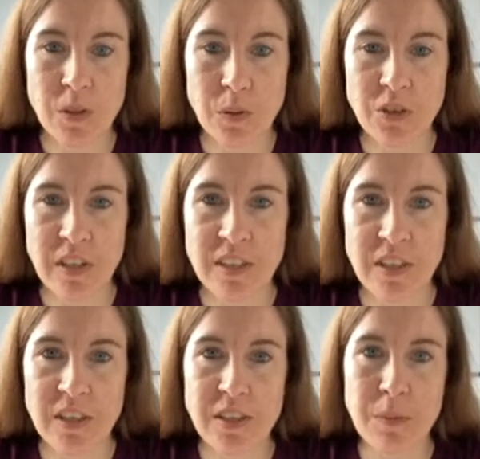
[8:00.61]
to a stressor,
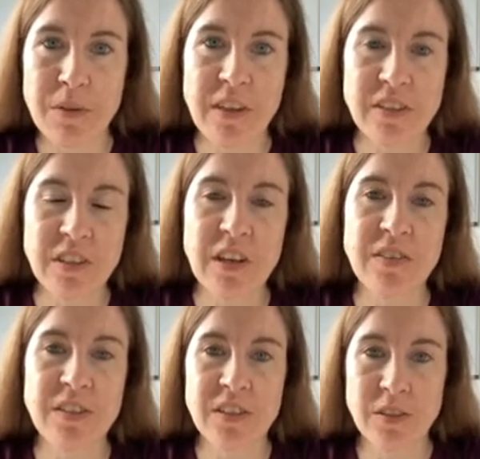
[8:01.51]
the sympathetic nervous
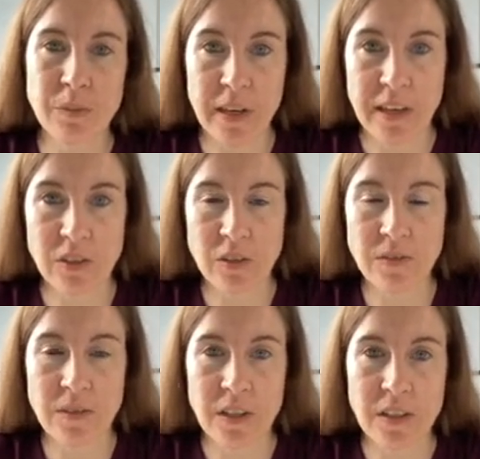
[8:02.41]
system kicks off
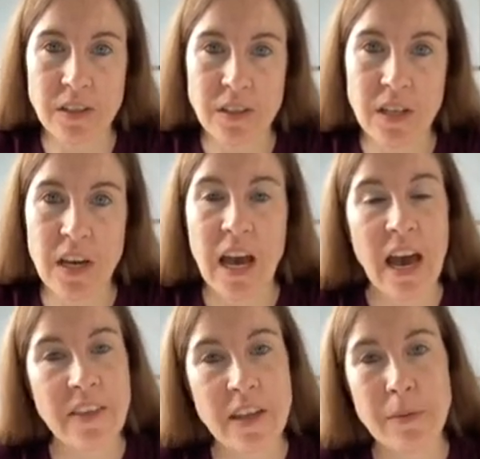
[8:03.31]
first,
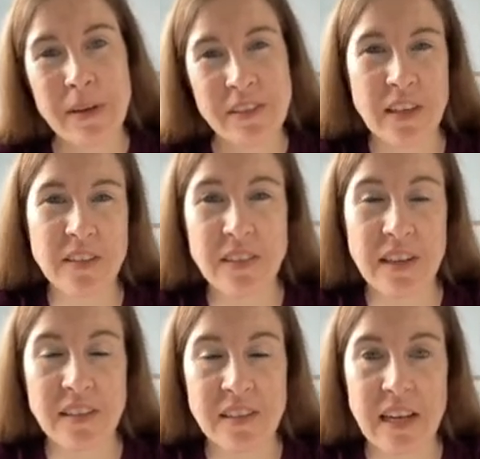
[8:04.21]
and then about 10
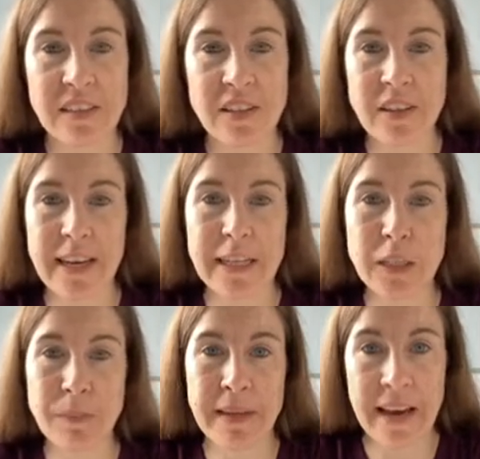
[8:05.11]
seconds later, the
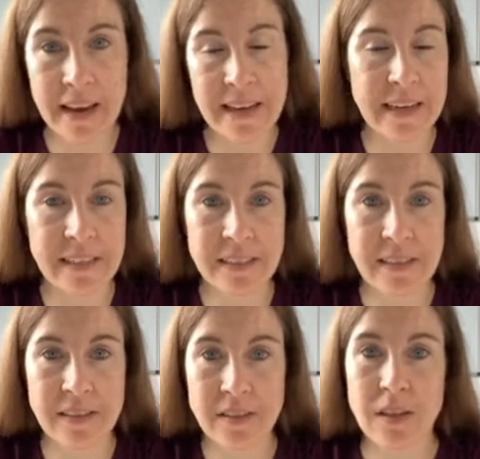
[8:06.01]

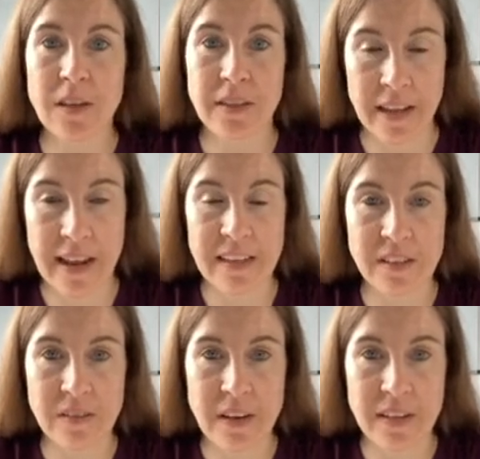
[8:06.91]
HPA-axis then
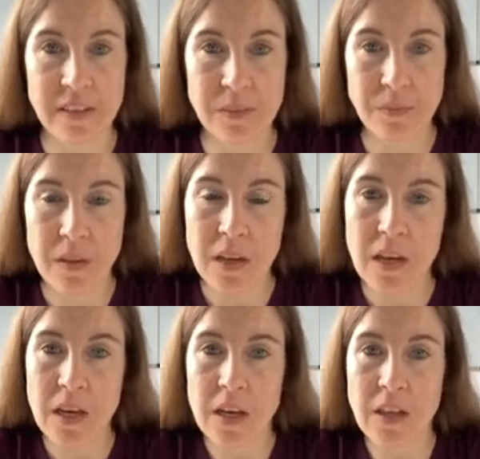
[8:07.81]
activates.
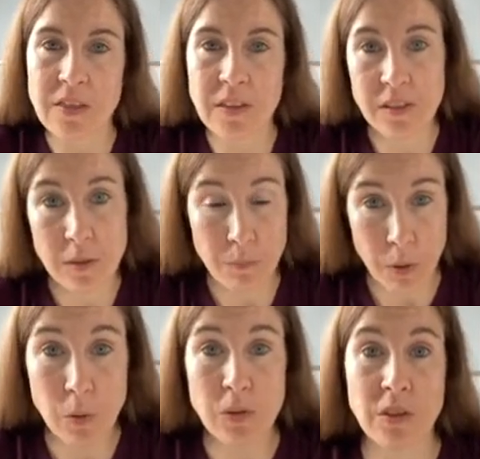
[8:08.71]
This is
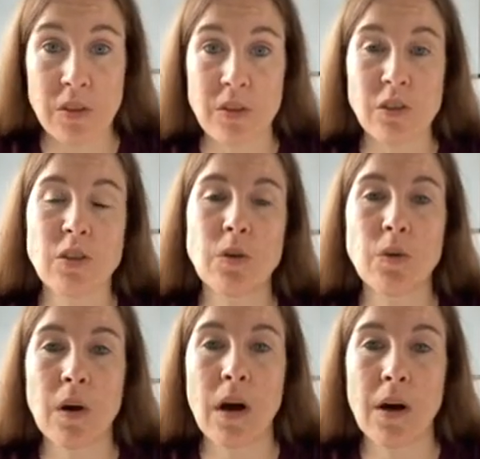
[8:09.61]
important that the
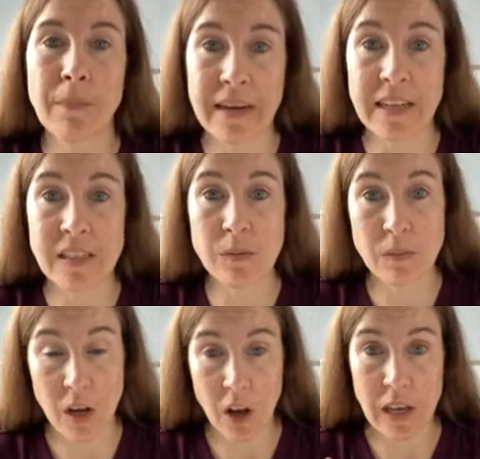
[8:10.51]
two
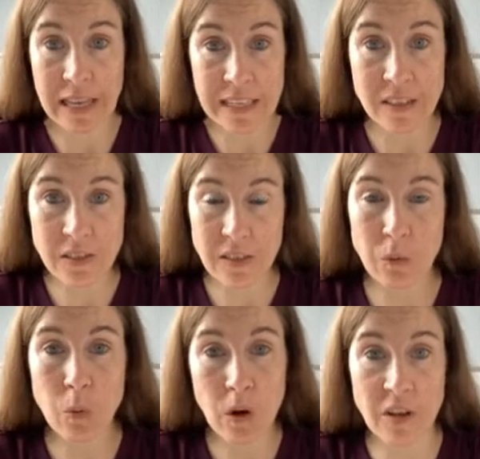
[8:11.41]
mechanisms are linked, they
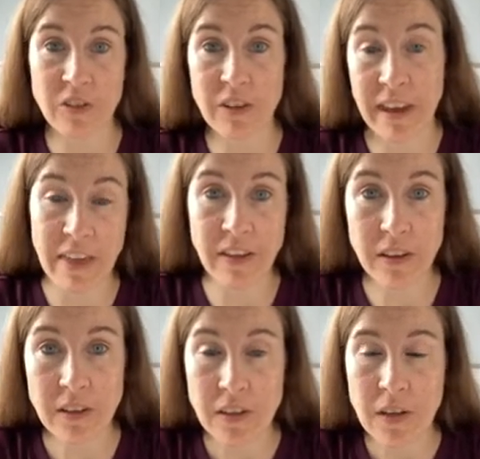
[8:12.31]
work together.